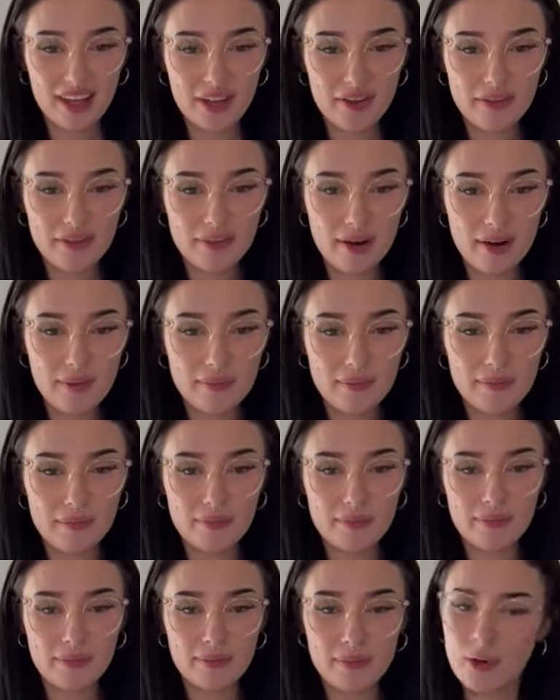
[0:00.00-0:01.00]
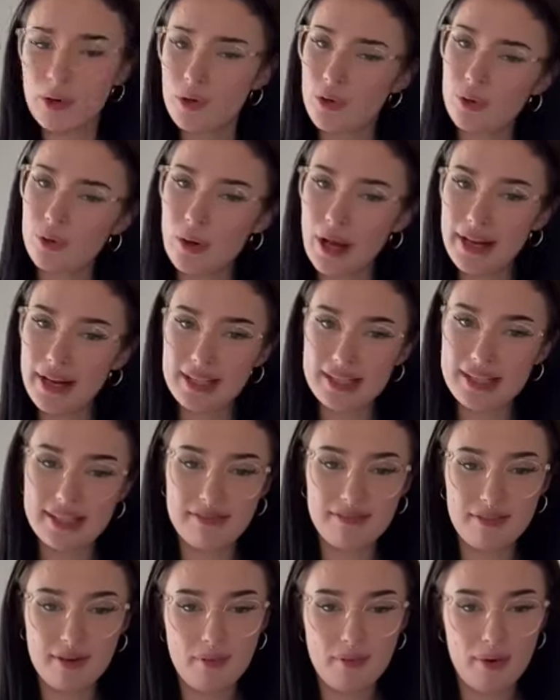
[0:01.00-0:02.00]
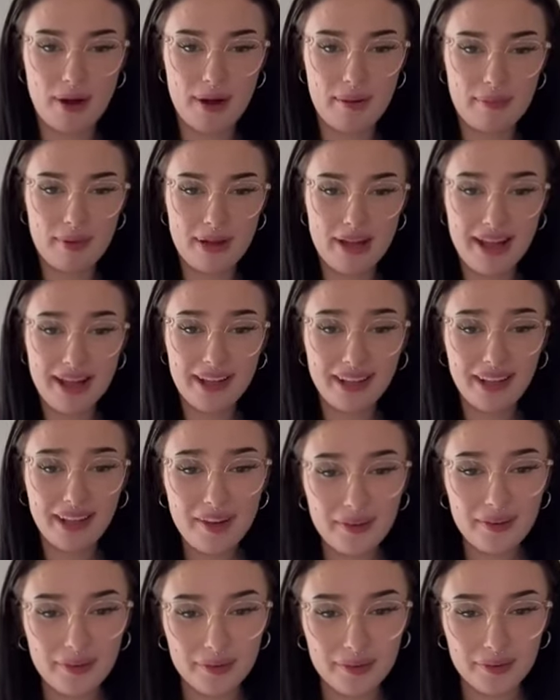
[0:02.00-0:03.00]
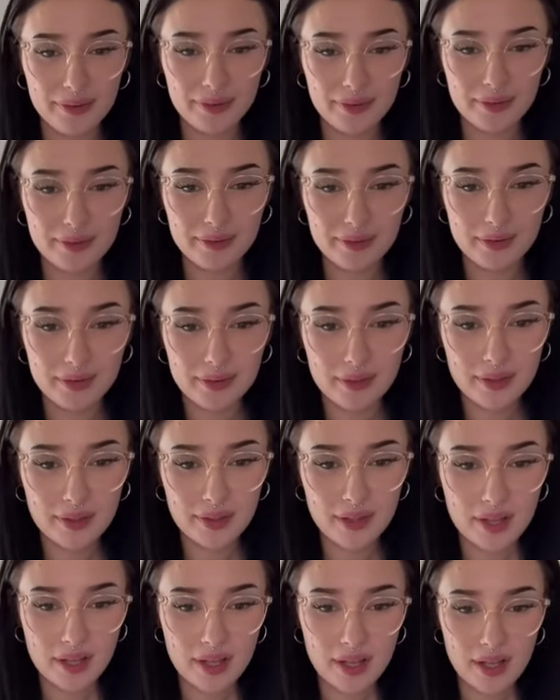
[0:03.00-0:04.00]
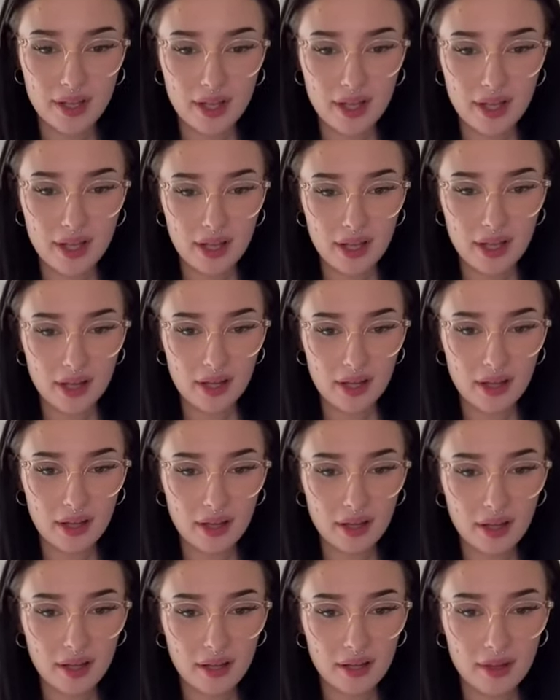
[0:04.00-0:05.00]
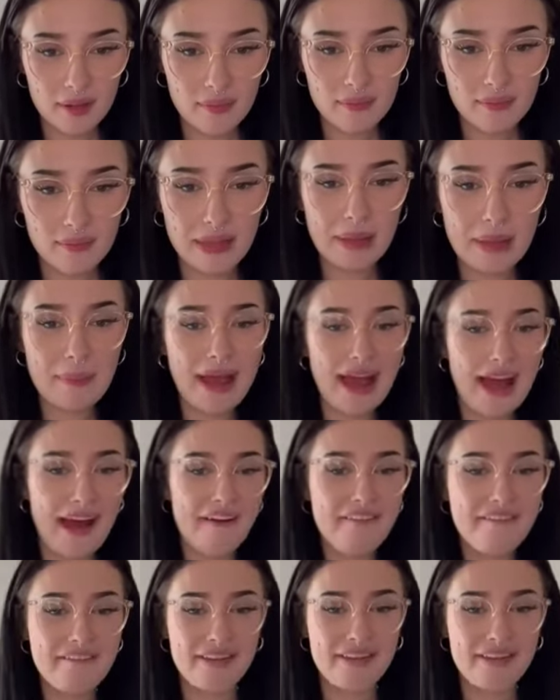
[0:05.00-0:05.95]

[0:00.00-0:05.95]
Hello from, oh, I didn't see from where, but hello. Um, like my